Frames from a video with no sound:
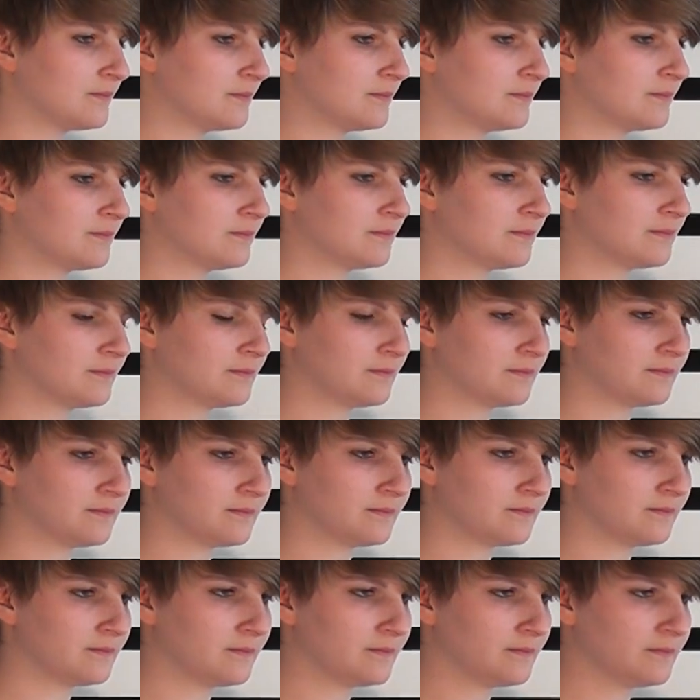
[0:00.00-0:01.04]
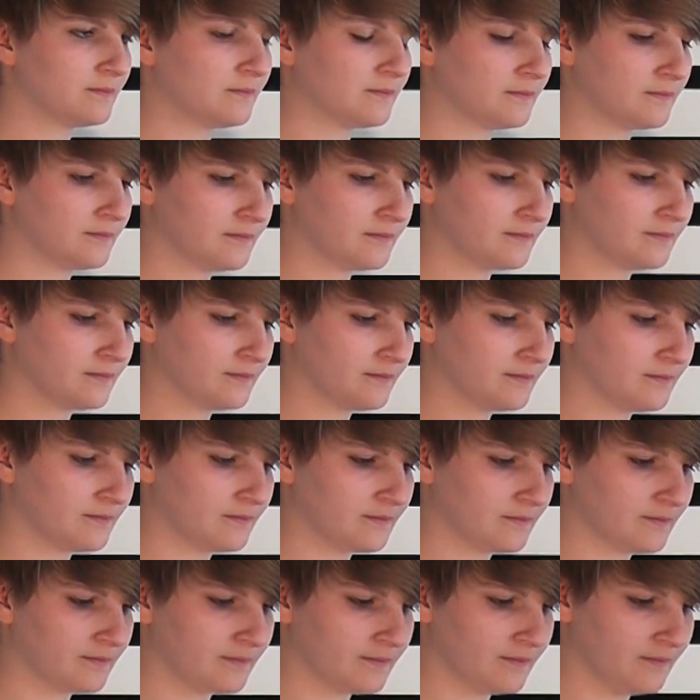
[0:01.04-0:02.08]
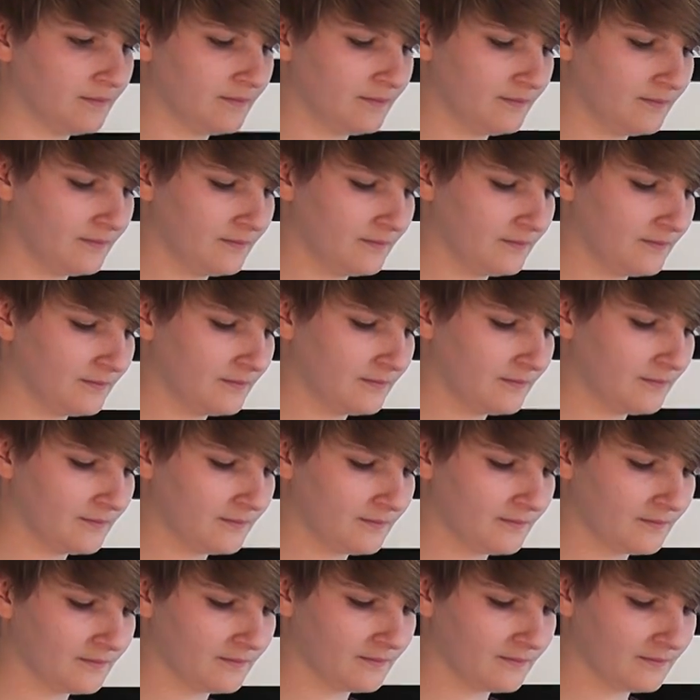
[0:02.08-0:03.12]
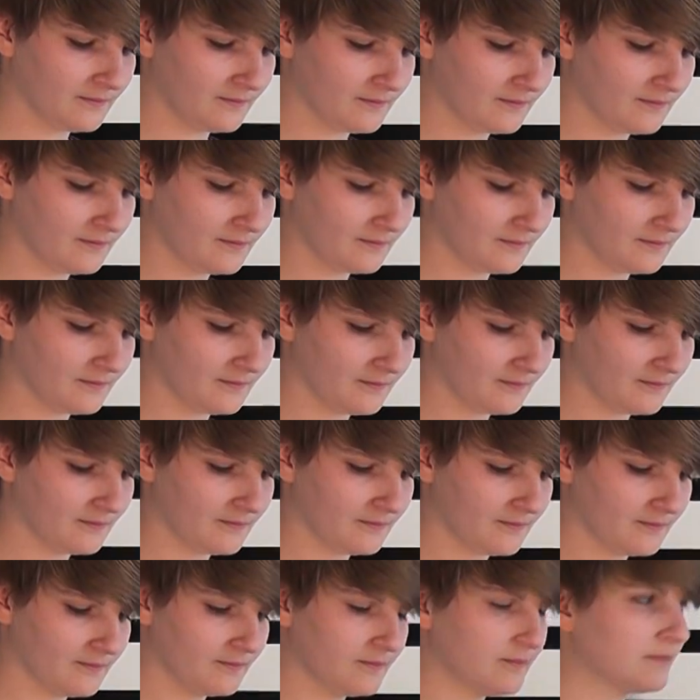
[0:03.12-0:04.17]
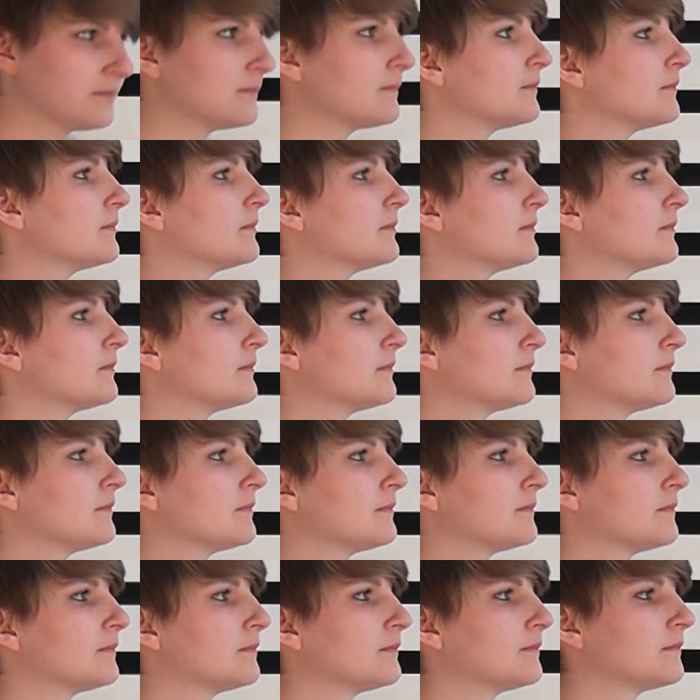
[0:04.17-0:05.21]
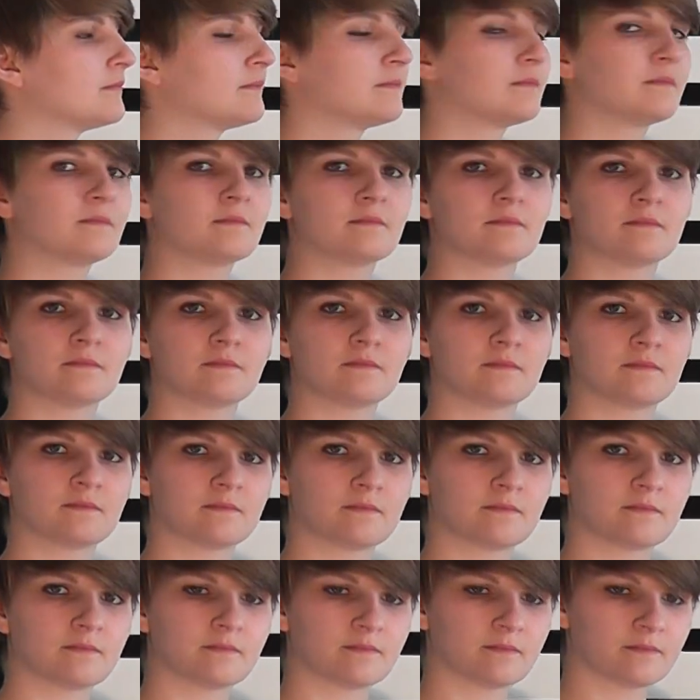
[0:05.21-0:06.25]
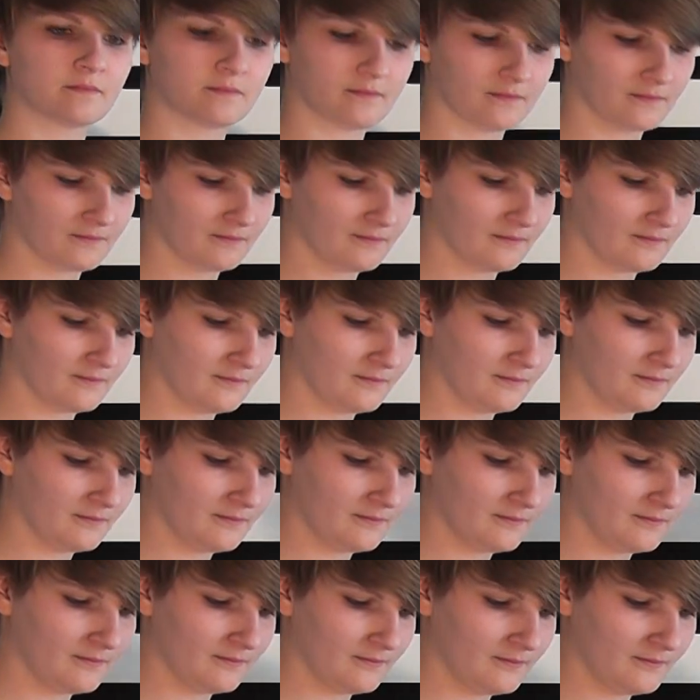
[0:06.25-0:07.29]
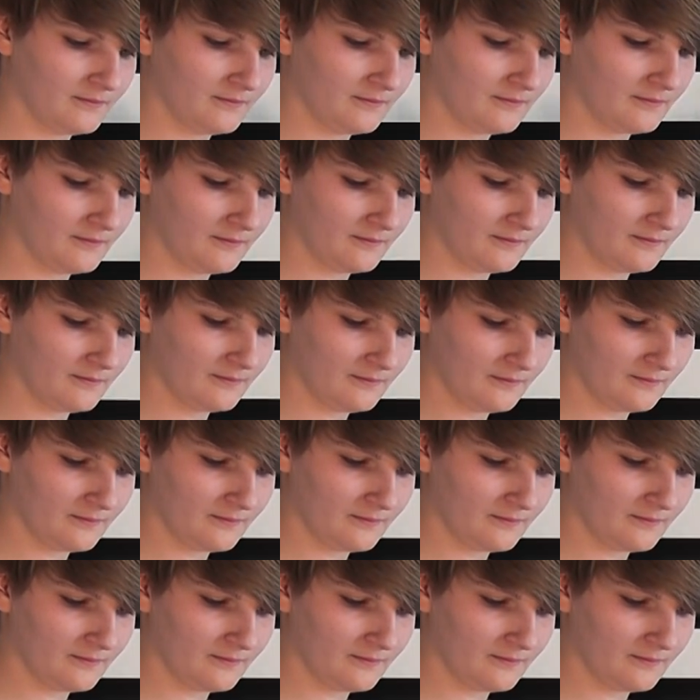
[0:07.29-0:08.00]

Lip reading: (silent)